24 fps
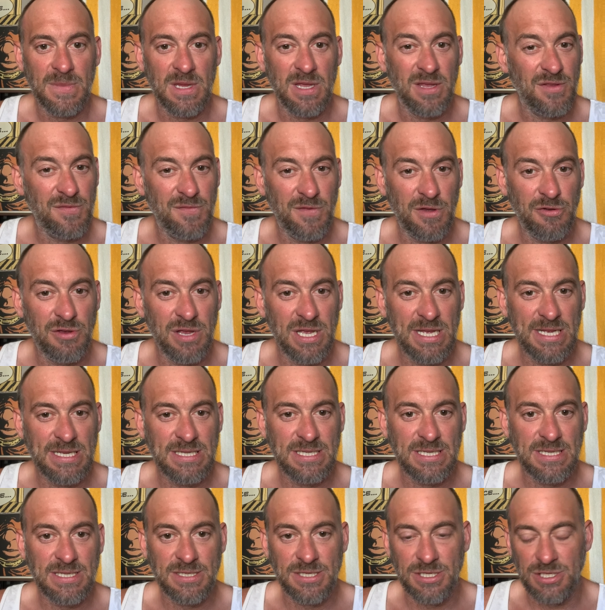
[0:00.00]
It's very
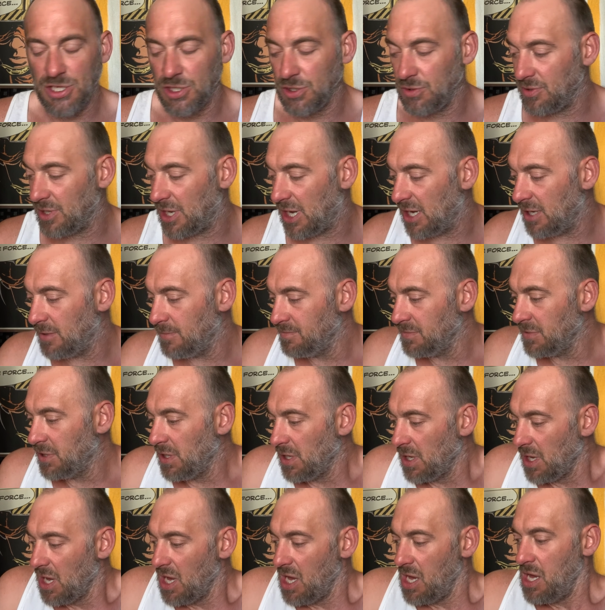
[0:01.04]
easy to do that.
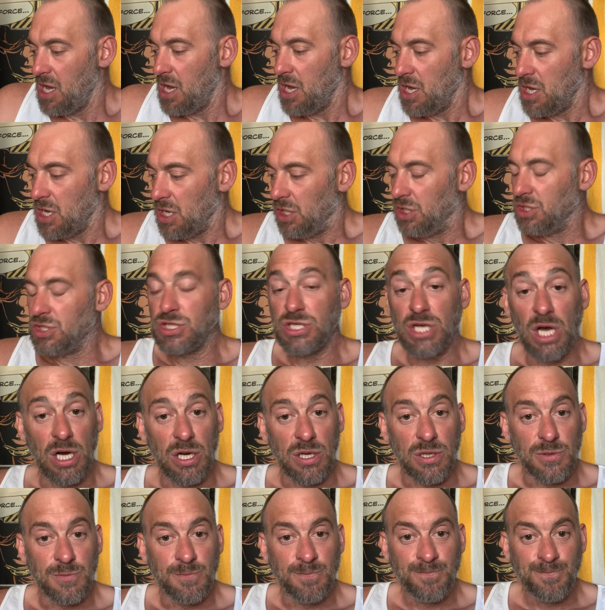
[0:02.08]

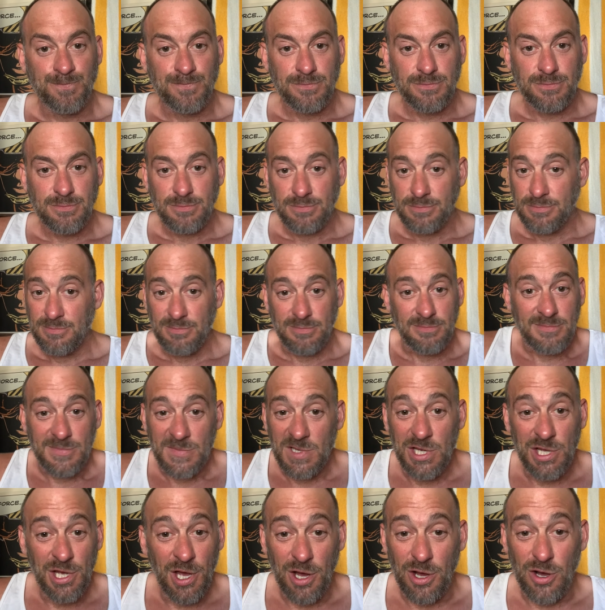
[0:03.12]
So,
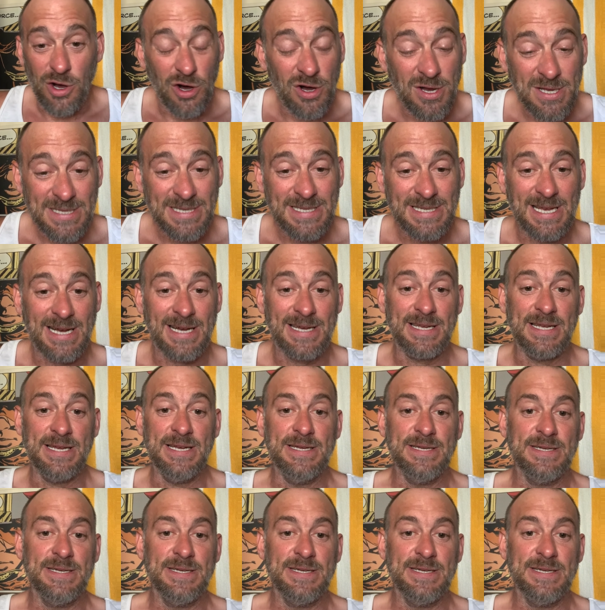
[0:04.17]
you know, I say,